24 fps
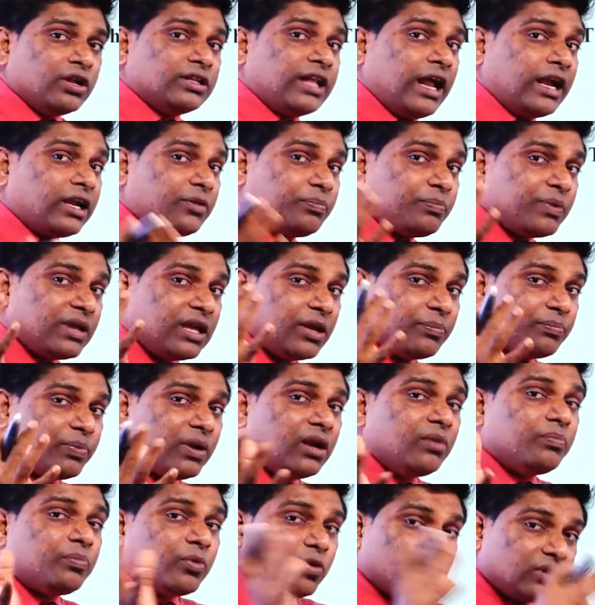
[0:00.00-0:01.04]
that
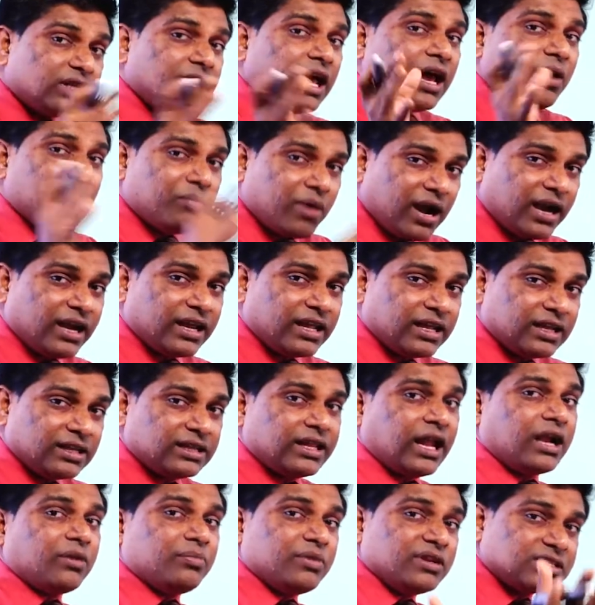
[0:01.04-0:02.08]
people put their money.
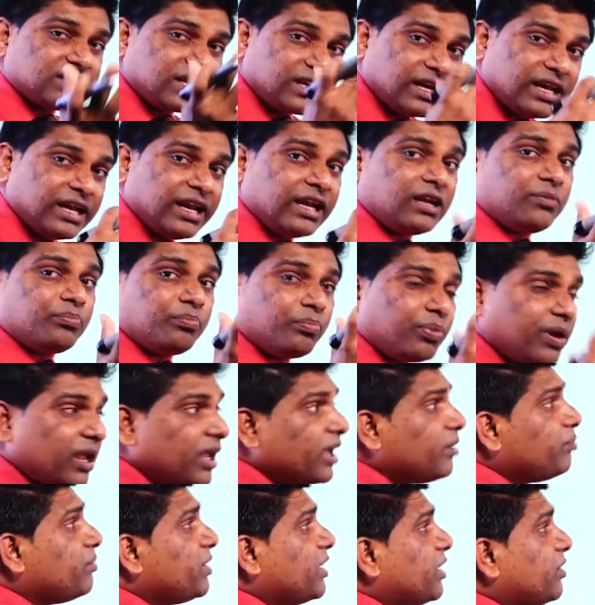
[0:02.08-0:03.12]
That means collect
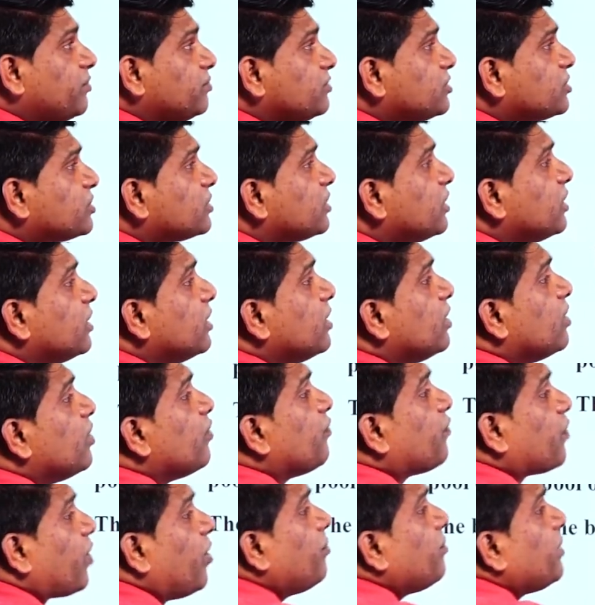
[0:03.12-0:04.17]
premiums
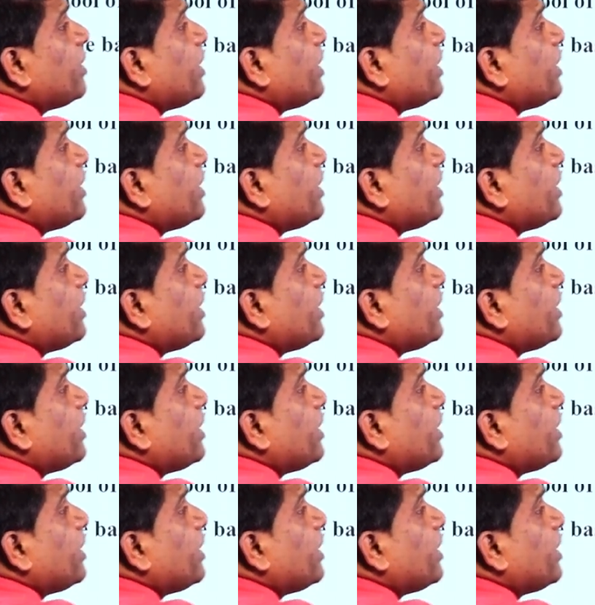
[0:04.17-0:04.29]
from